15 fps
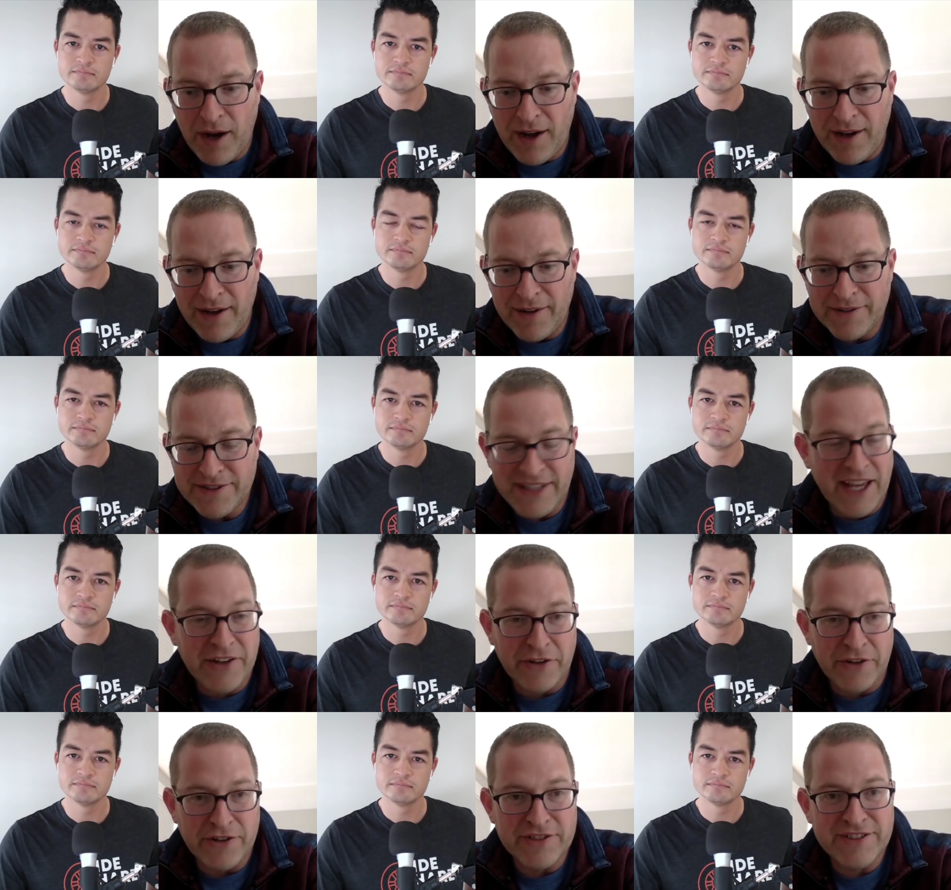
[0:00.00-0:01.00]
Speaker 1: uh,
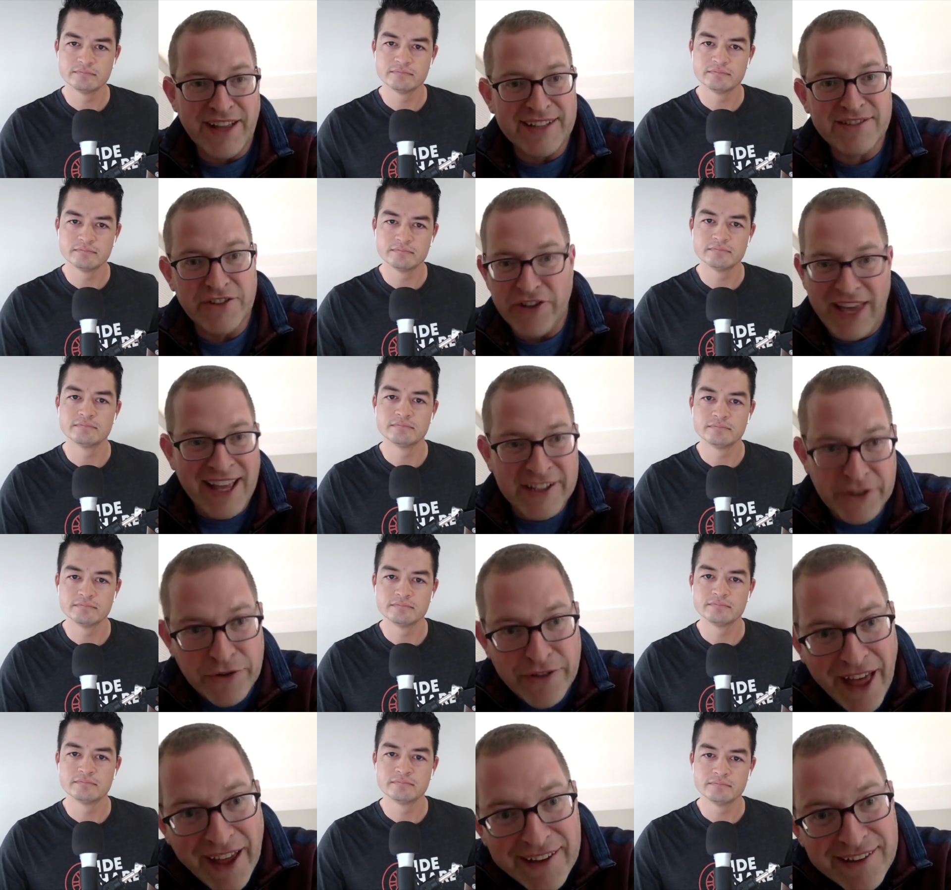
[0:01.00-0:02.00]
standards, that you can't
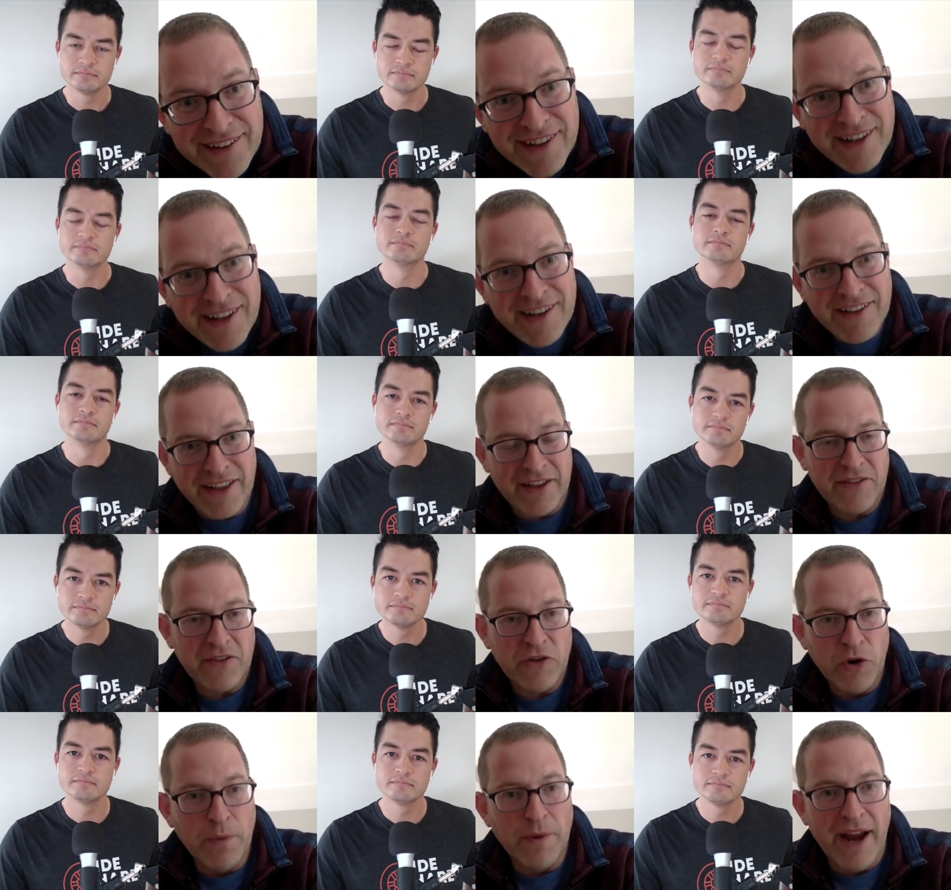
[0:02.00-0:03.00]
do that. Mm-hmm. Like
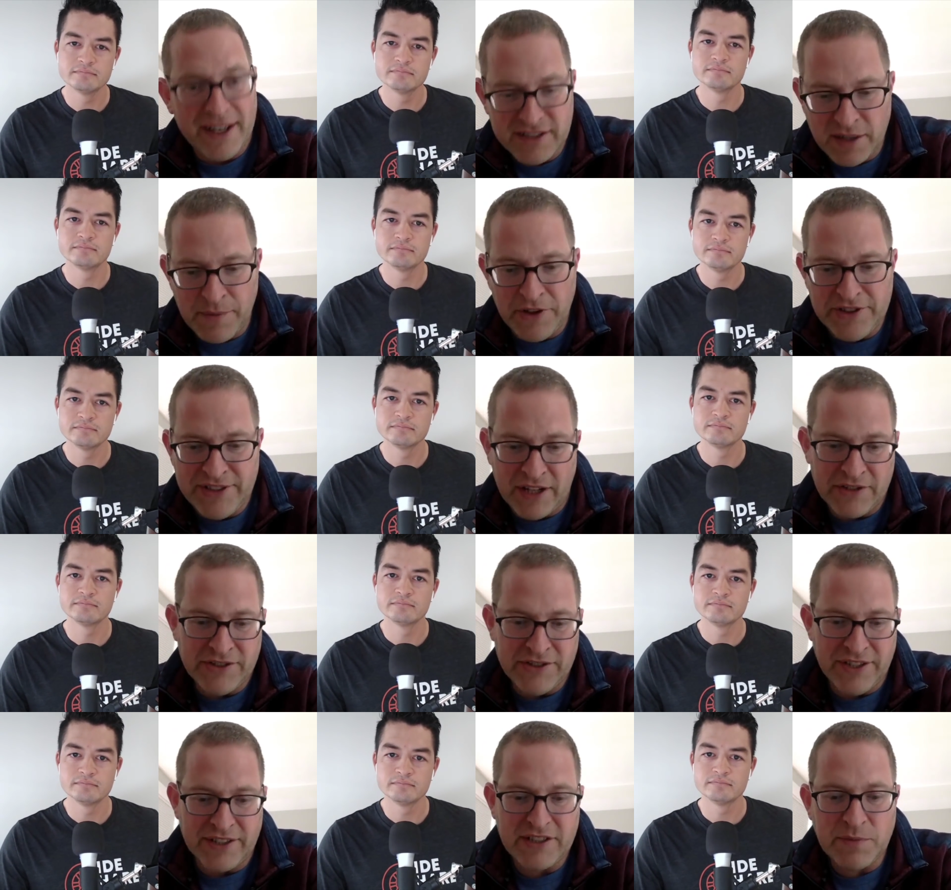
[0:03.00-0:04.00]
Uber has community
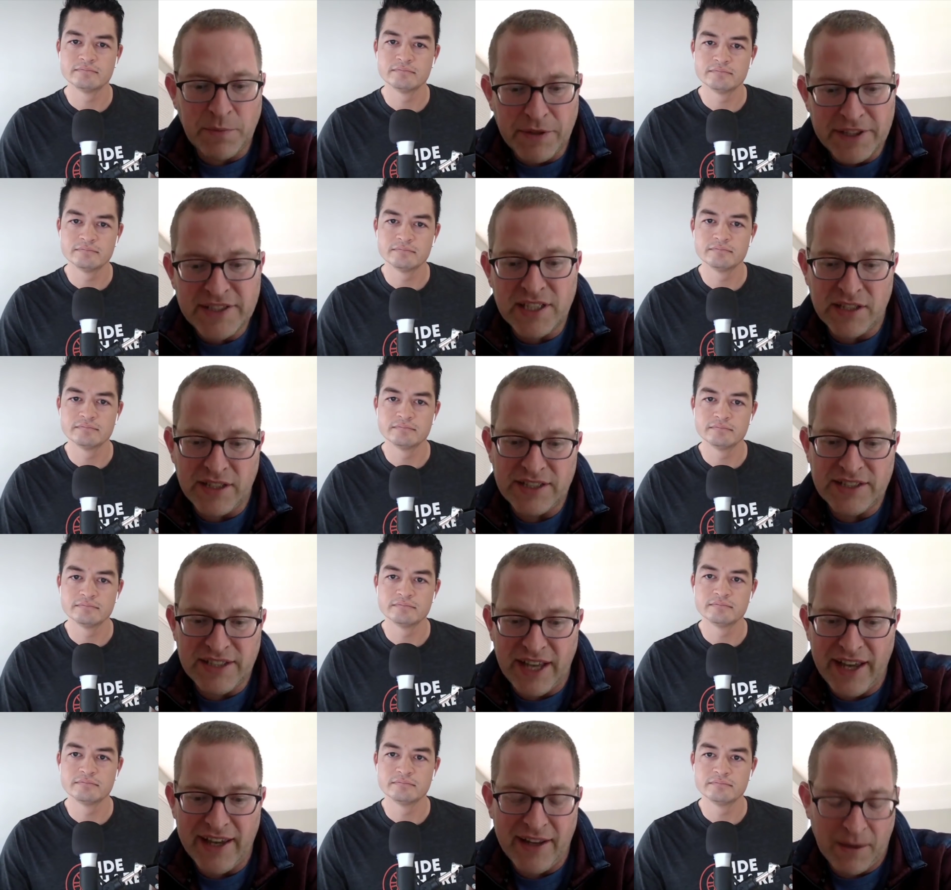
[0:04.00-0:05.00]
standards that explicitly
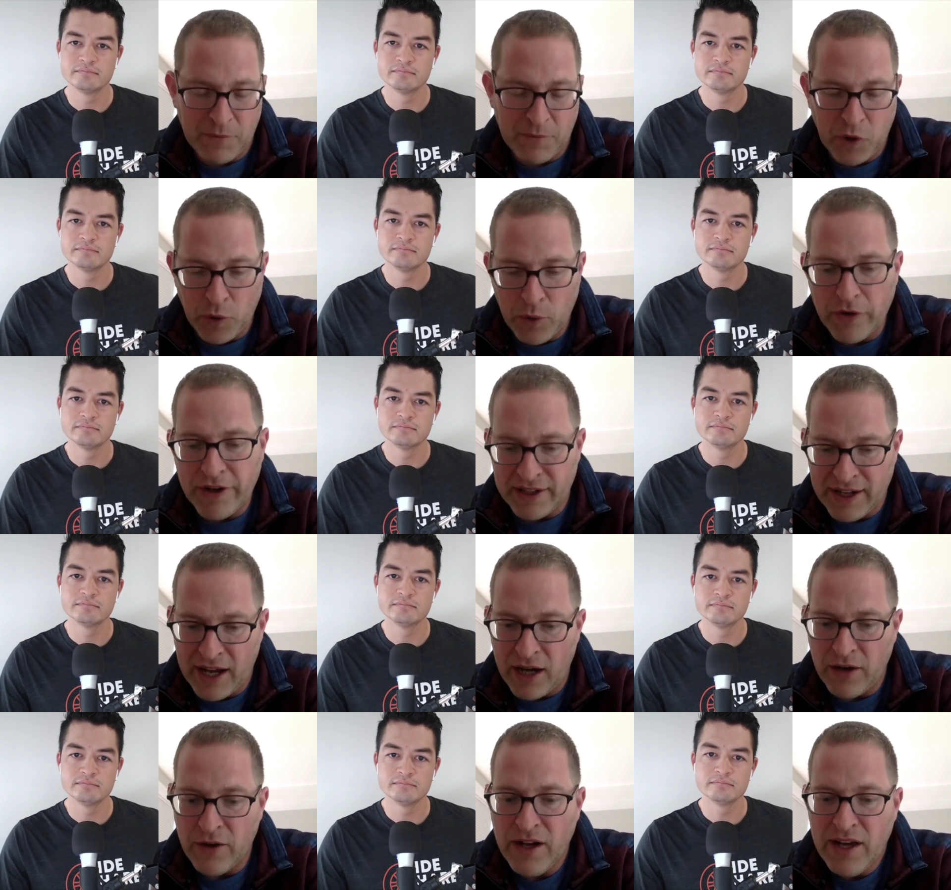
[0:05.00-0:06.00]
say, and I'm quoting
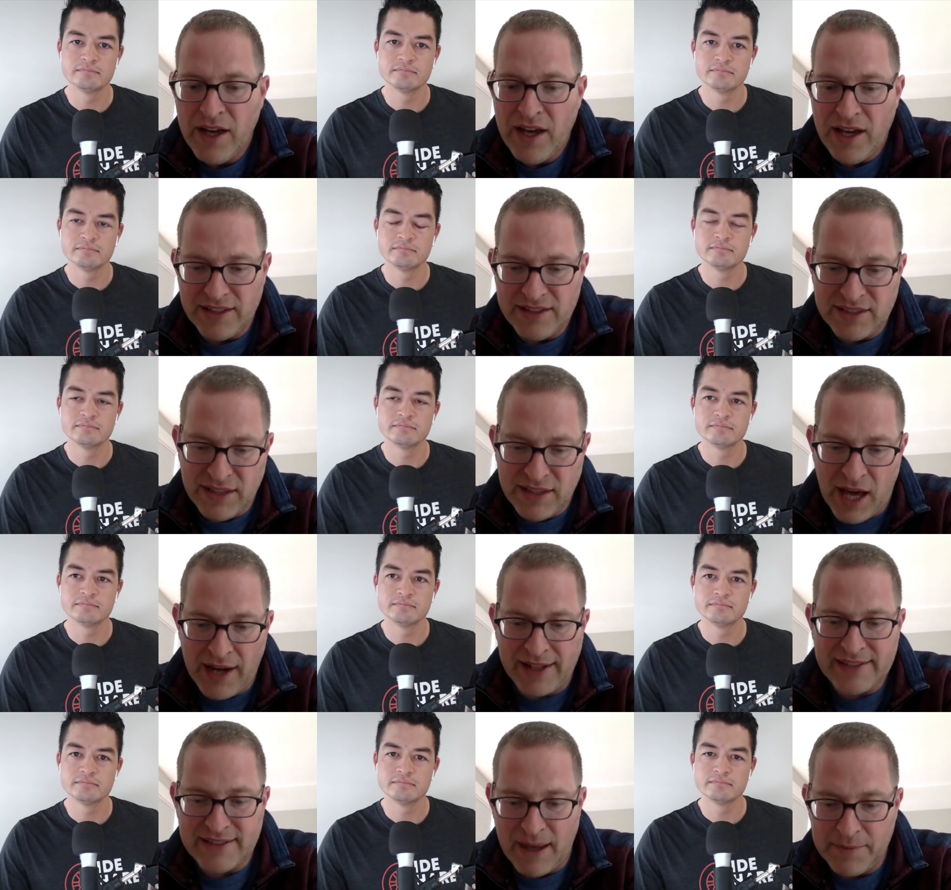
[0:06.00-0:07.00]
now, it is not
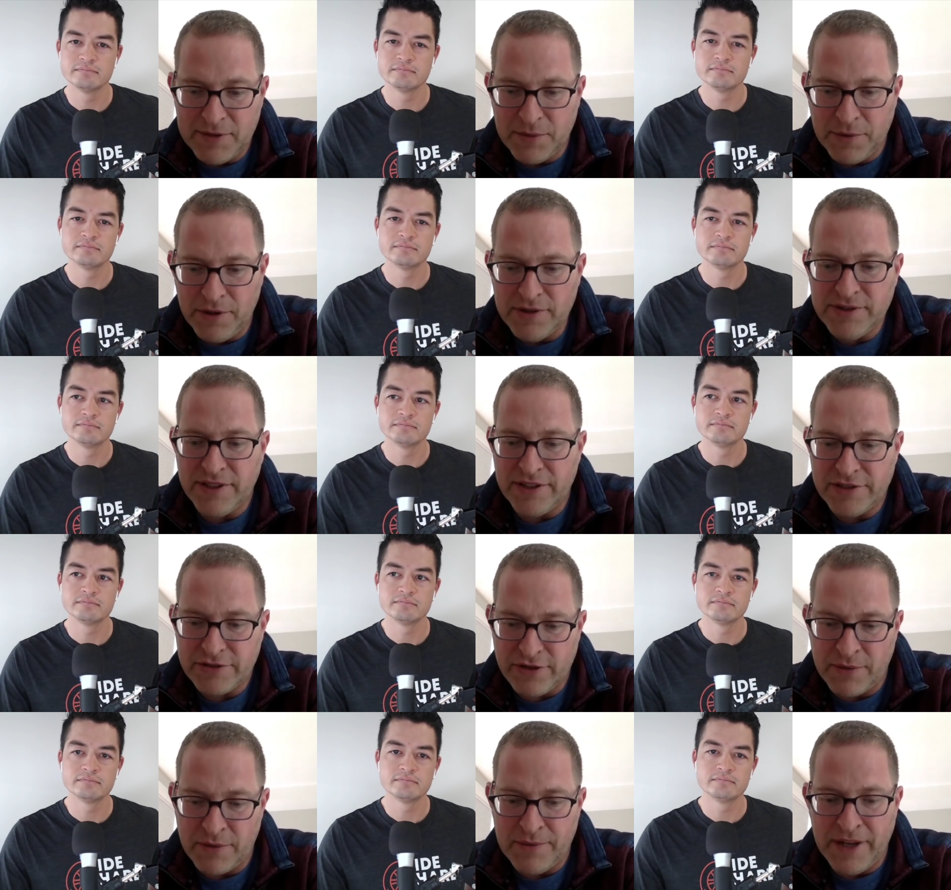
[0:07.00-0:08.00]
acceptable to
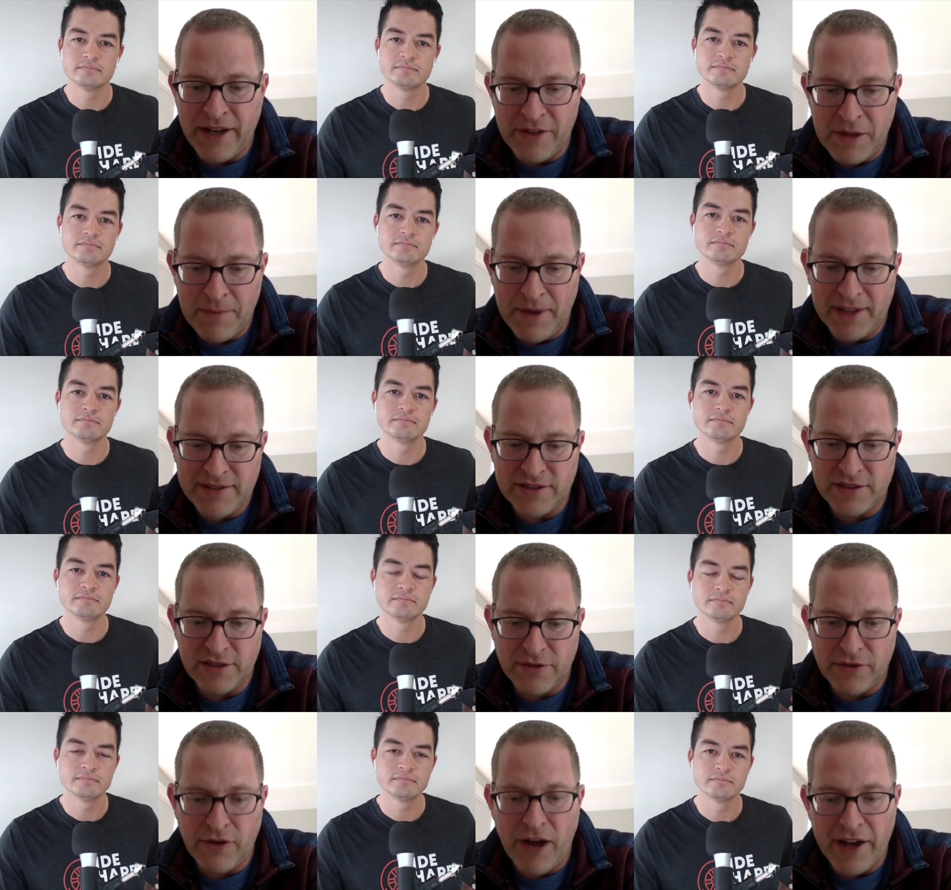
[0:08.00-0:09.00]
discriminate on the basis
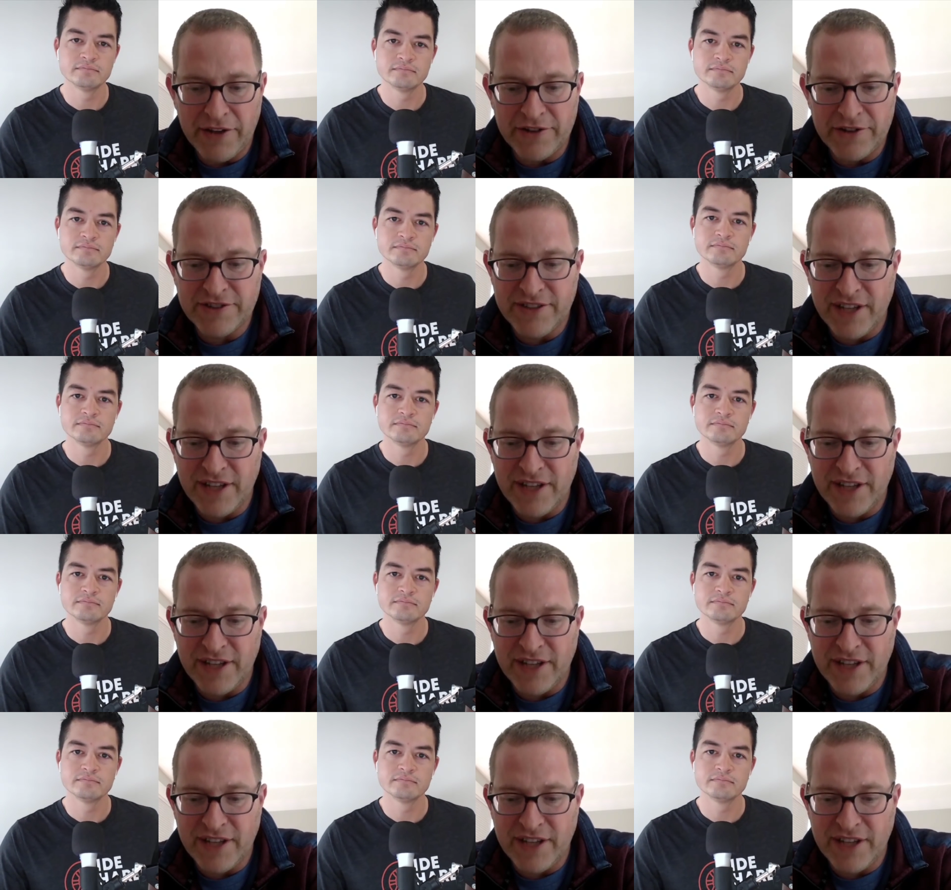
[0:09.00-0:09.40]
of a rider's